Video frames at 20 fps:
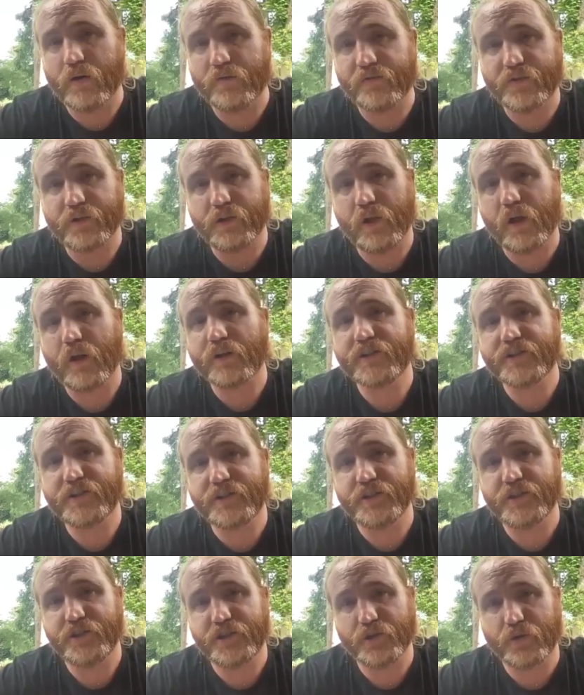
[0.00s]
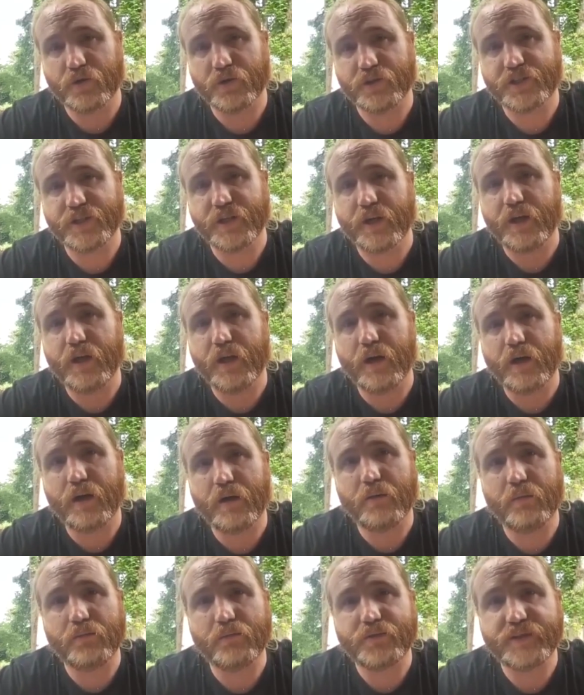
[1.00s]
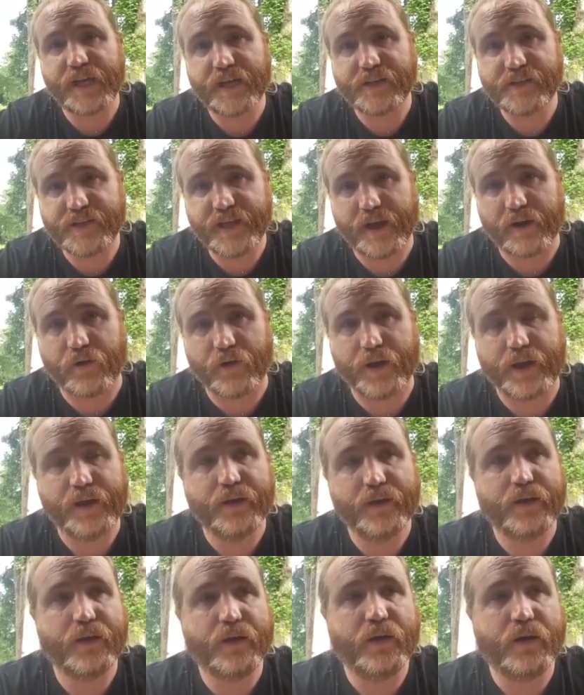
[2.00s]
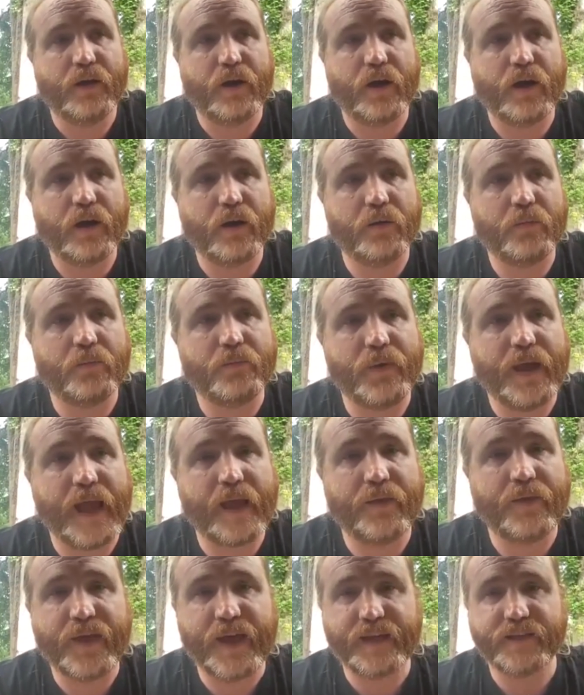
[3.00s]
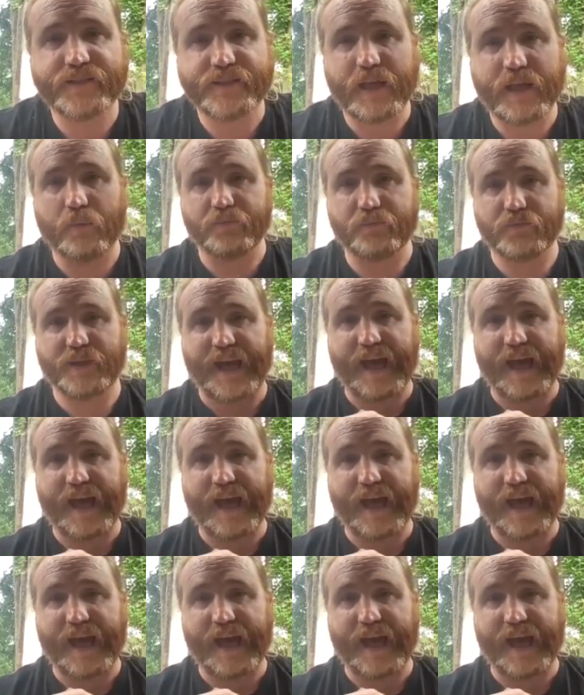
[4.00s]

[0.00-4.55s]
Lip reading: of Clarkston, Georgia, Ted Terry, and they helped